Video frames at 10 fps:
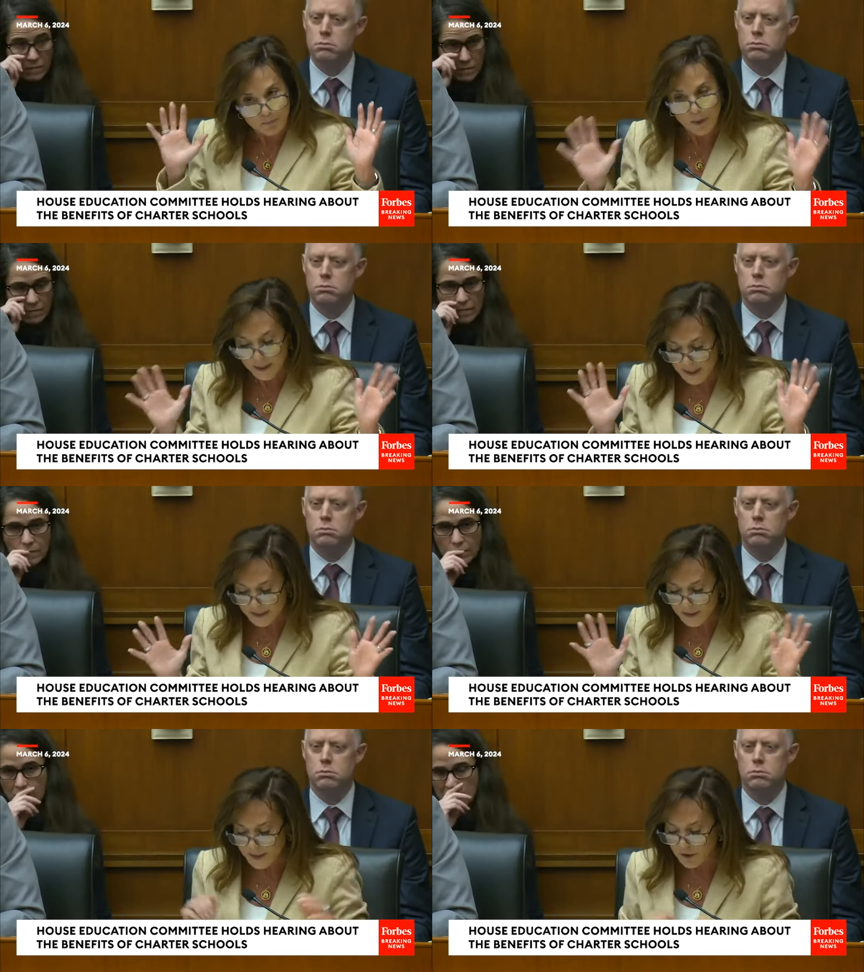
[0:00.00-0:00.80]
Speaker 1: but
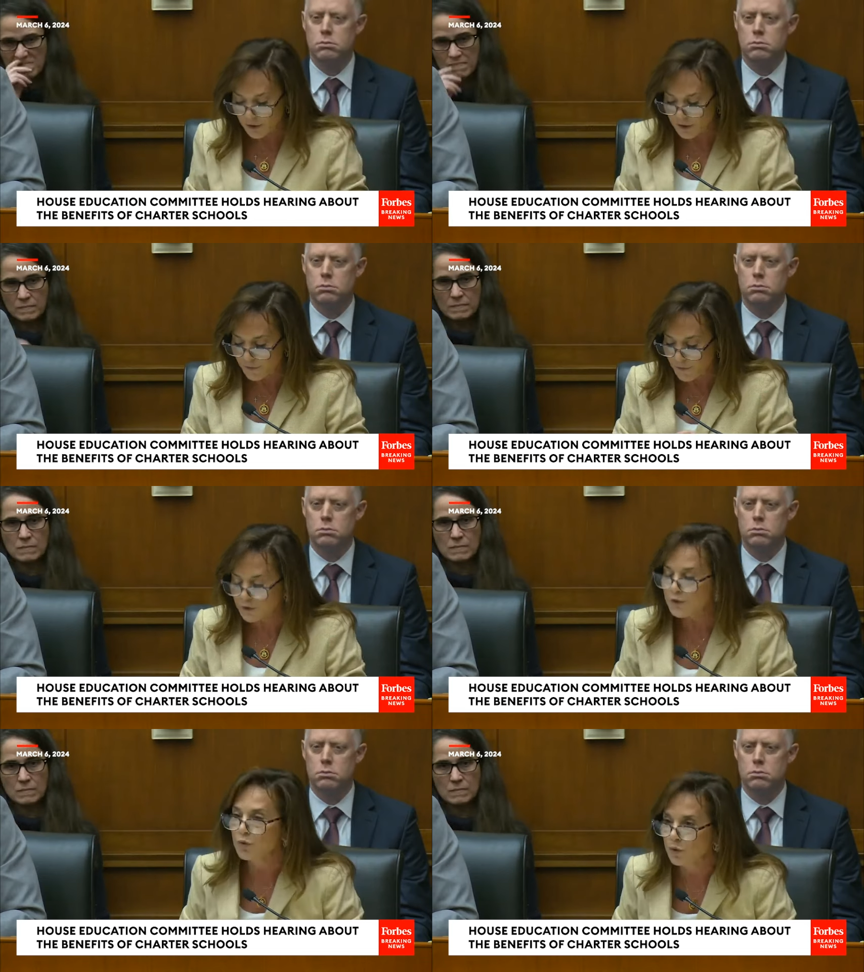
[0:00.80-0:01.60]
considered different
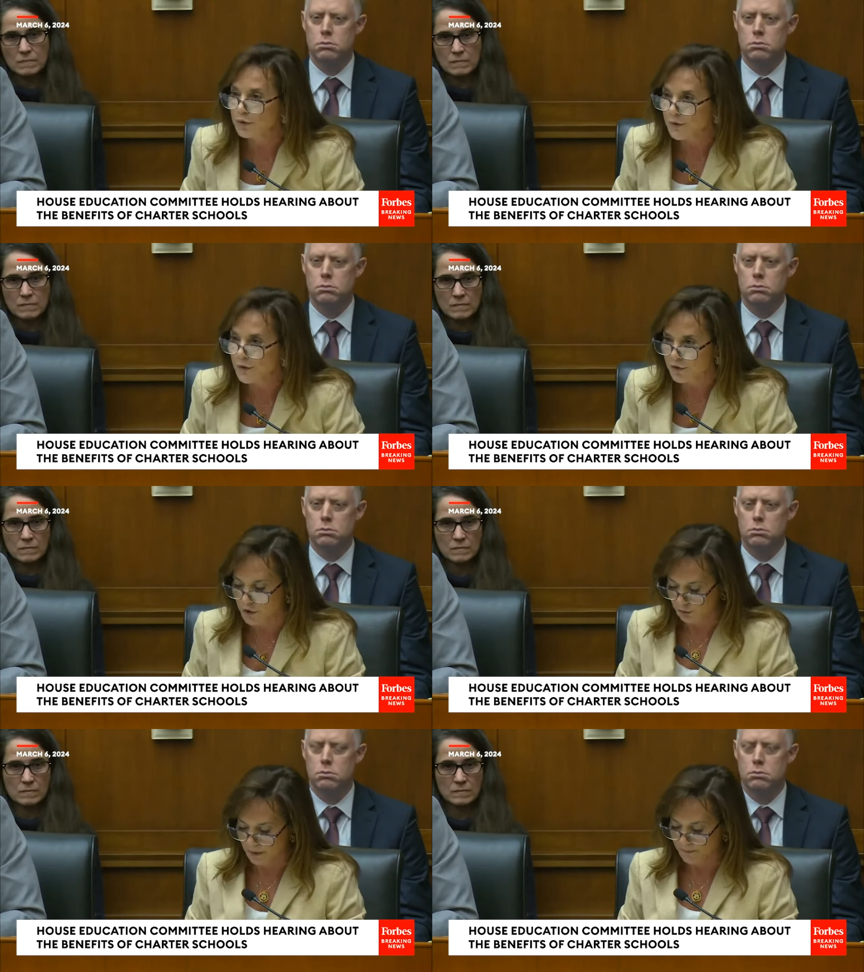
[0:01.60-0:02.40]
schools for their
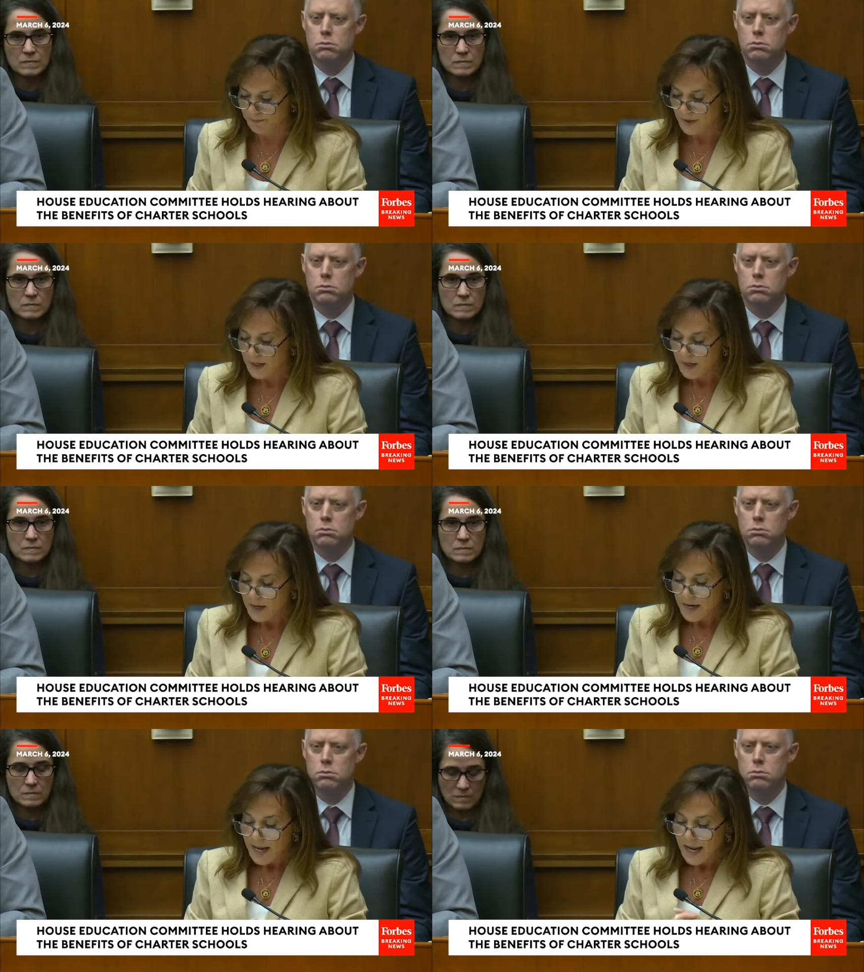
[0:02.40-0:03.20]
children
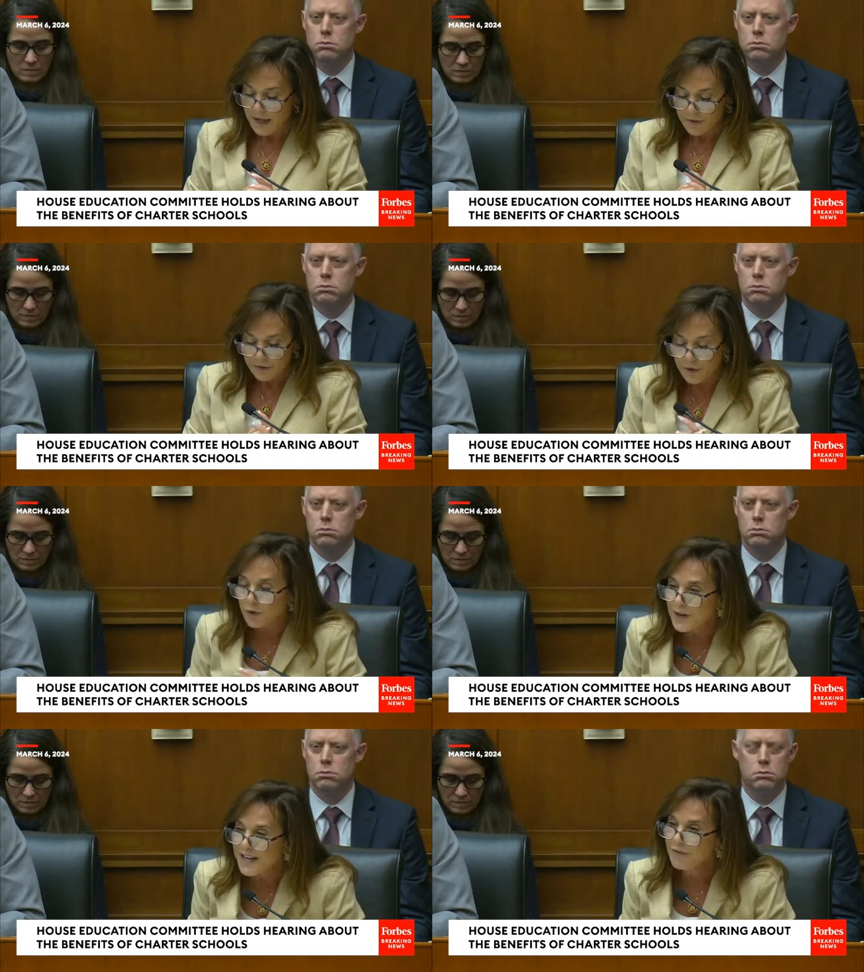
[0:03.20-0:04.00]
a
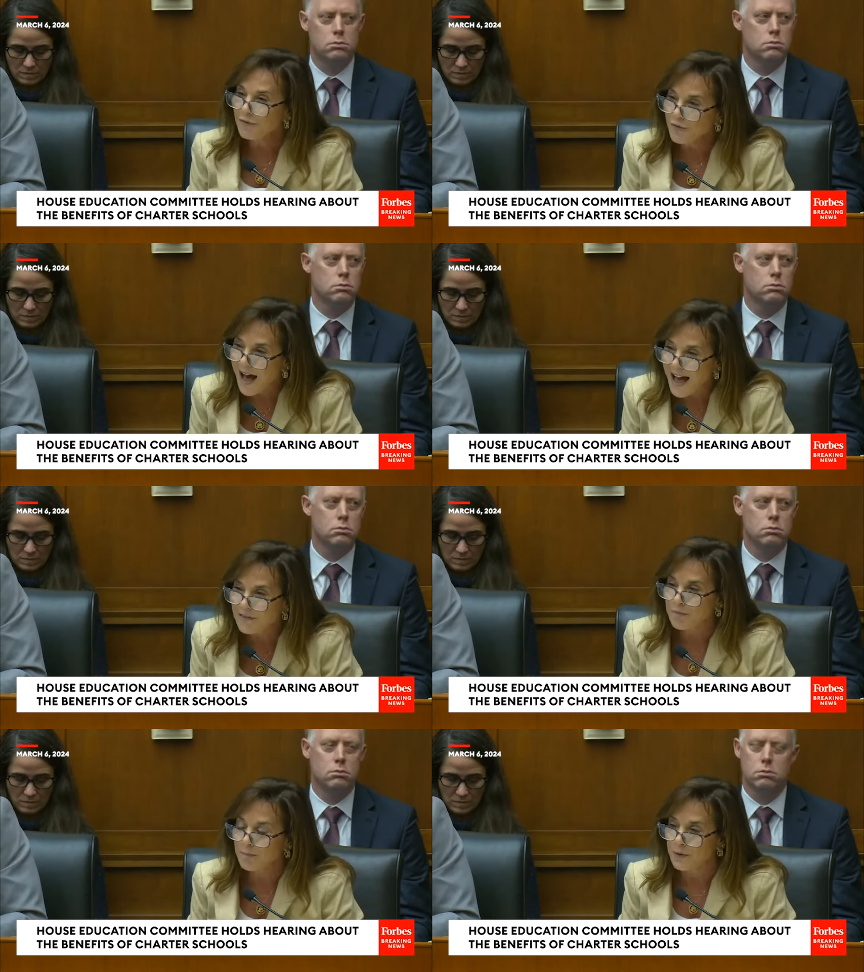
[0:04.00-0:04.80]

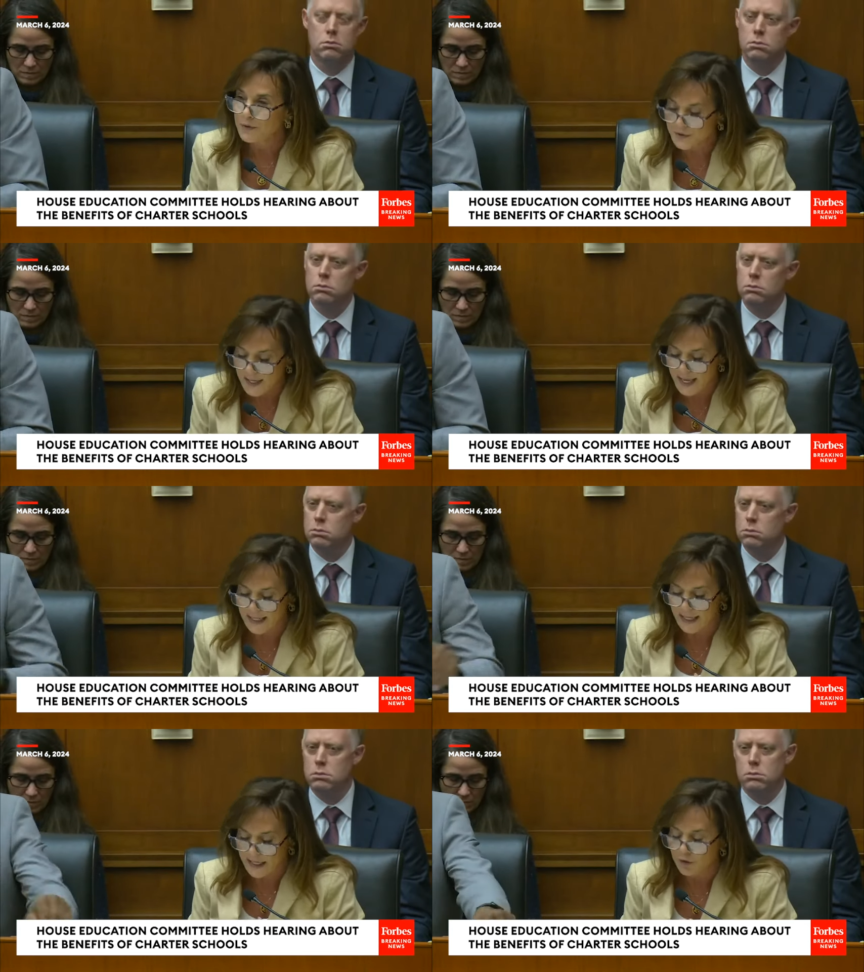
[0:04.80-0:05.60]
35%
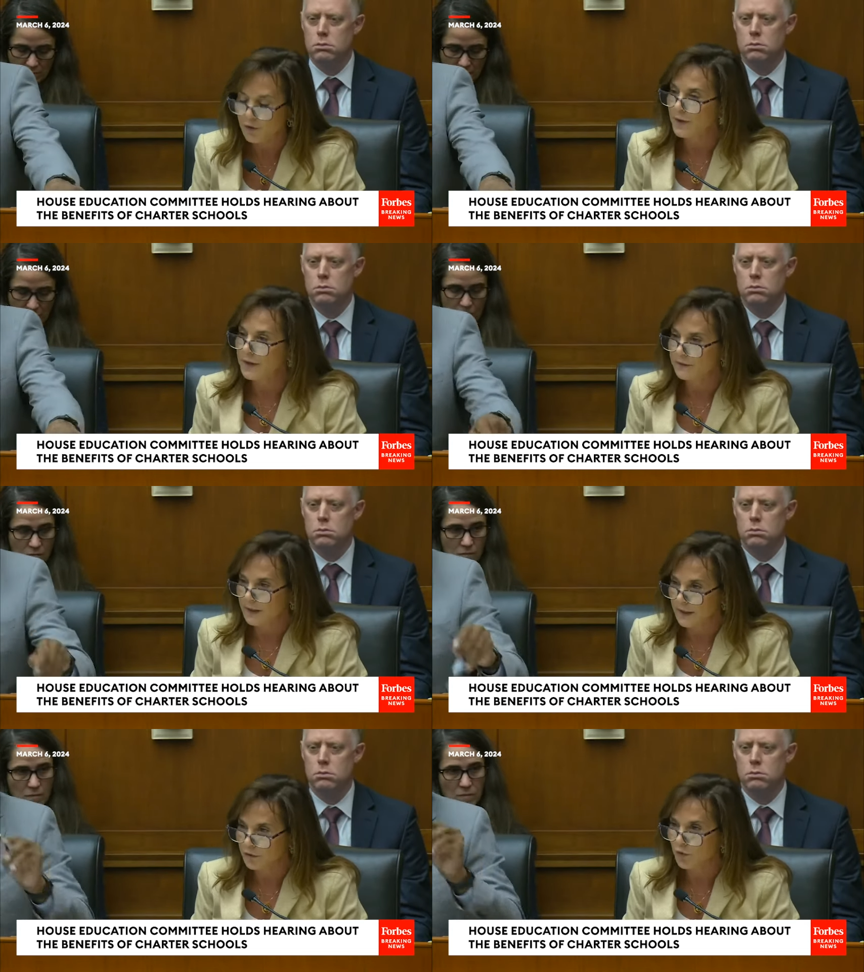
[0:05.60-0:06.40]
increase
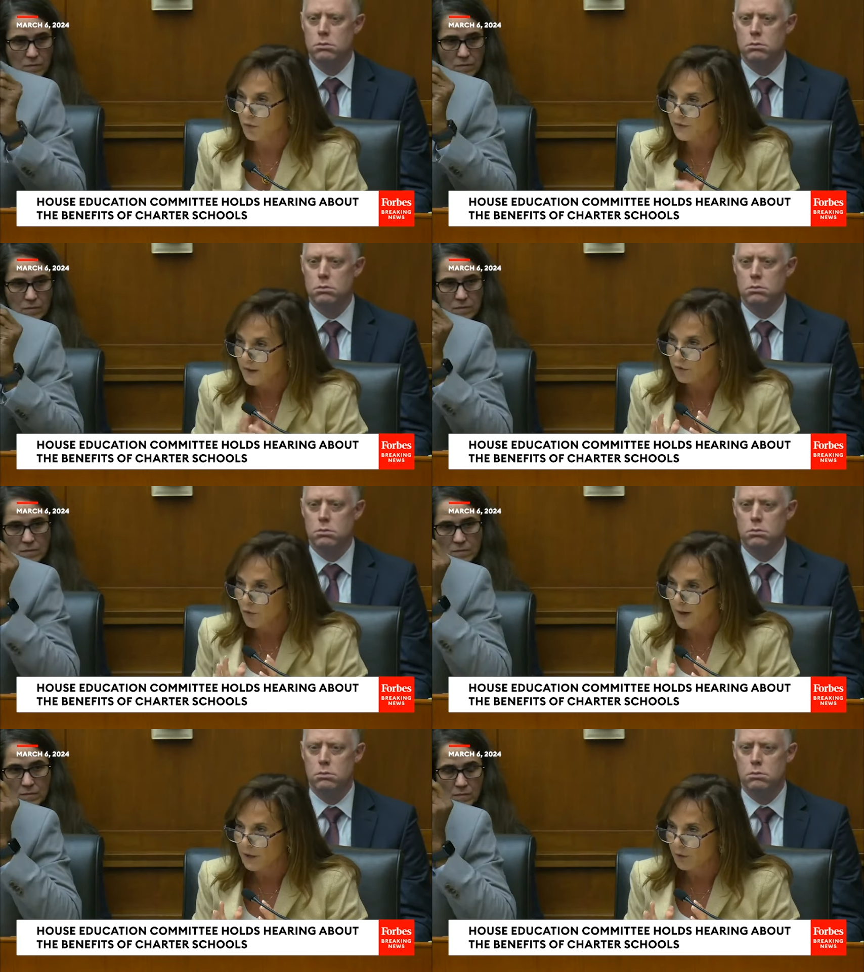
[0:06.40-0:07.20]
in since
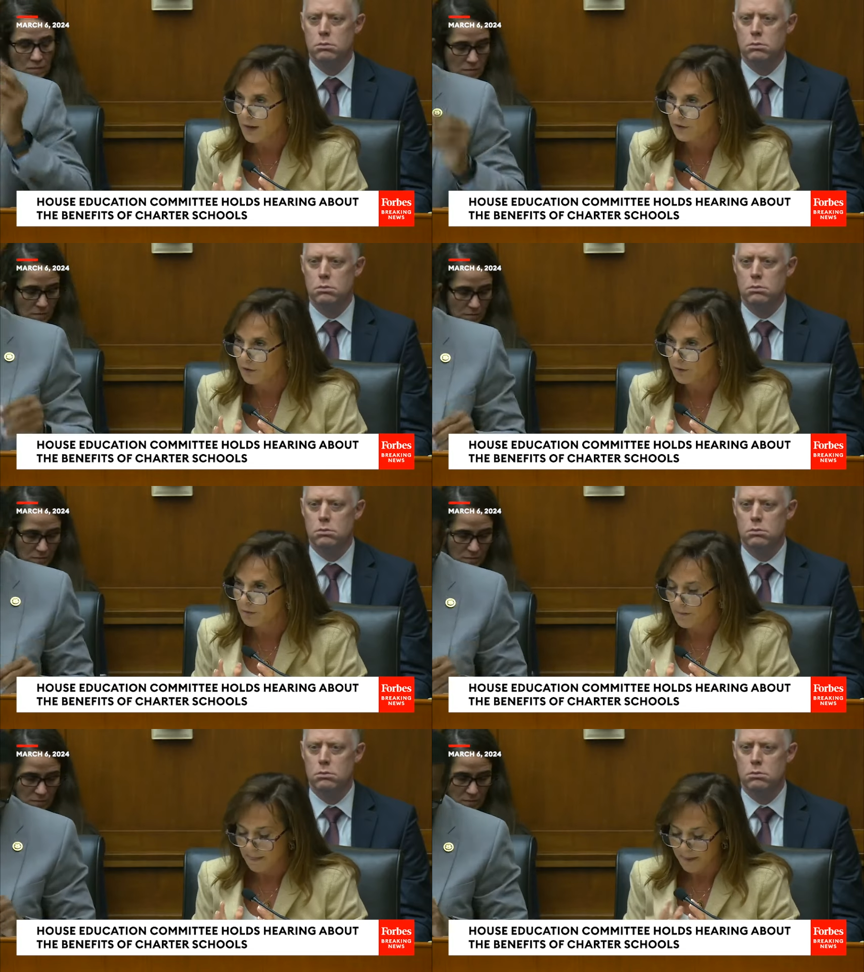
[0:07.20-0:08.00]
2022,
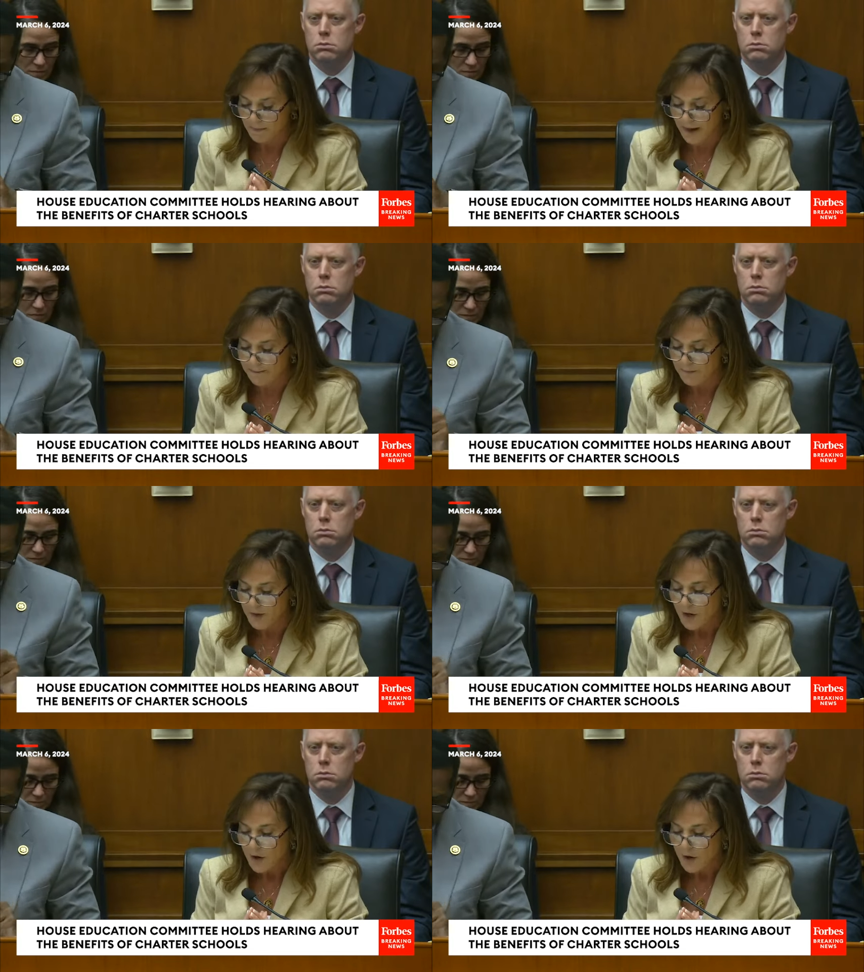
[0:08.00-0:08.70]
right?